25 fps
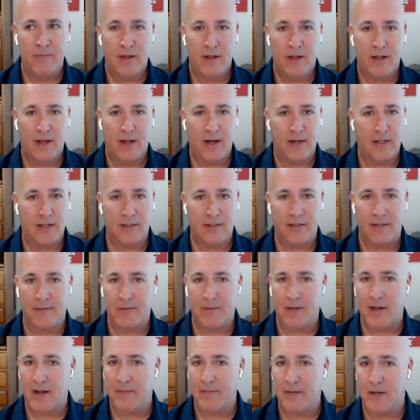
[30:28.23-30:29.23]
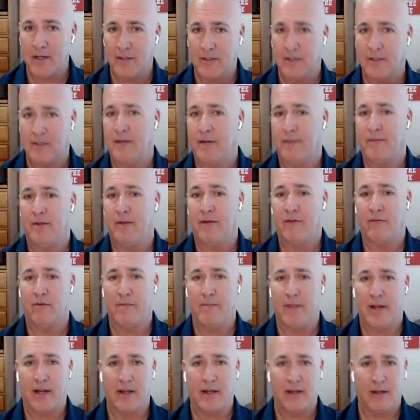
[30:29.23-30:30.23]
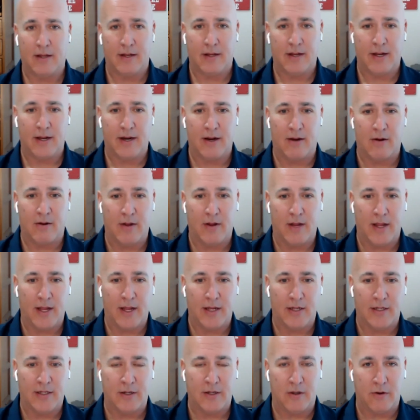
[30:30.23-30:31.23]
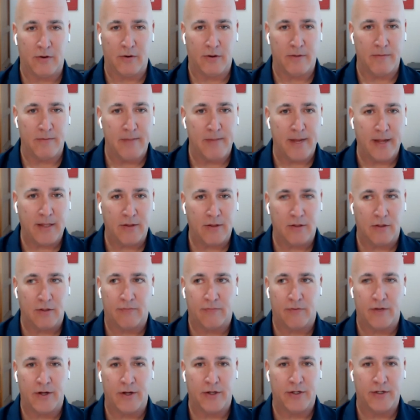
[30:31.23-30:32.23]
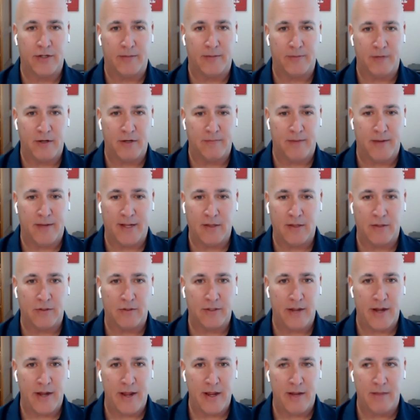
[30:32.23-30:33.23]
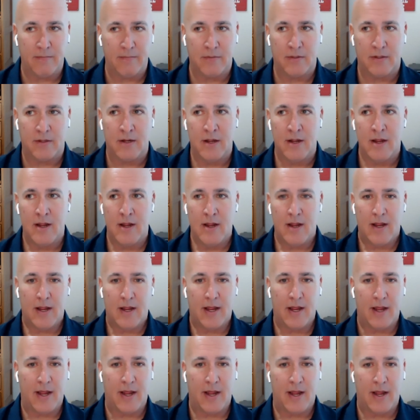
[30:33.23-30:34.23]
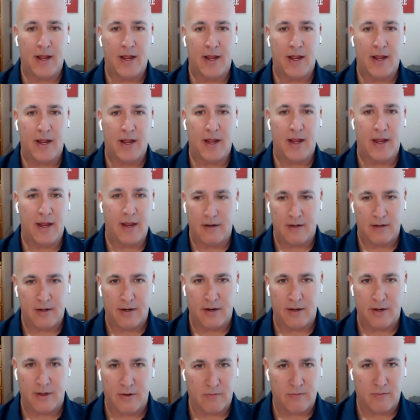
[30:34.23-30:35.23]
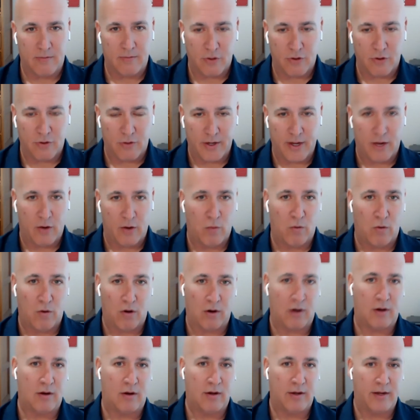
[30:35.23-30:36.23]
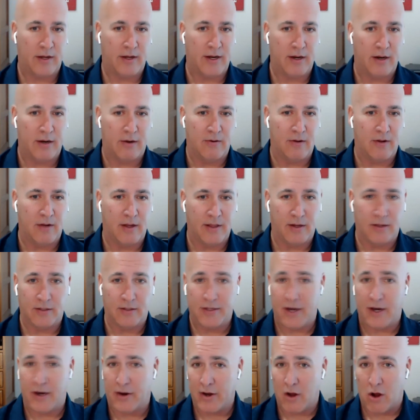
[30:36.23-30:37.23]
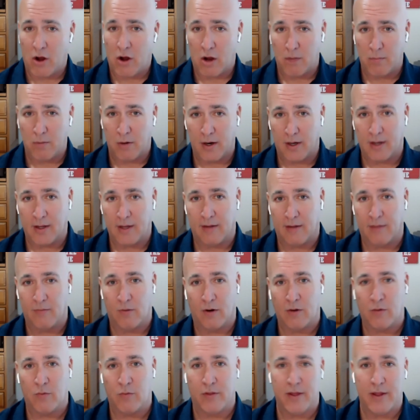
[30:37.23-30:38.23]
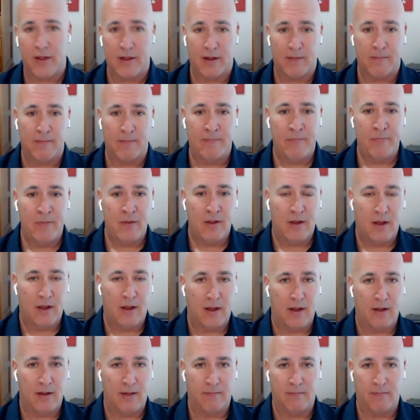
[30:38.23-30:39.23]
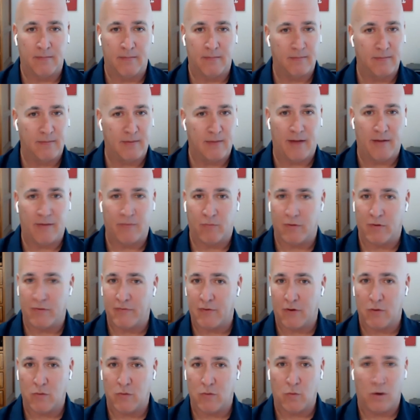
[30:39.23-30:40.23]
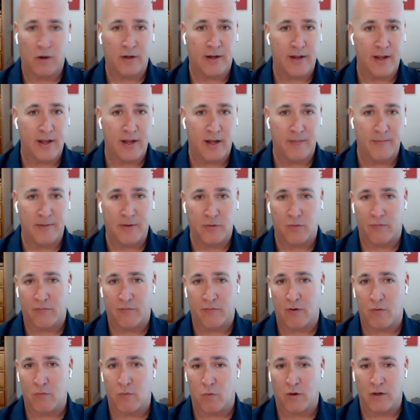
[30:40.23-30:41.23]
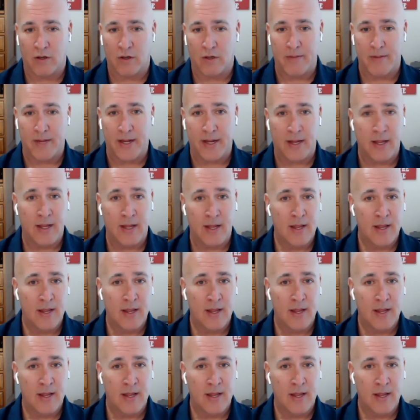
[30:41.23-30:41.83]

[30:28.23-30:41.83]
And at the same time, he does the same thing for me, you know? And so you make those friendships, you make those teams, and and you'll, you'll get work, you know. And there's Terry Albrecht. I've worked with him. Um, I've referred work to him. He's referred work to me.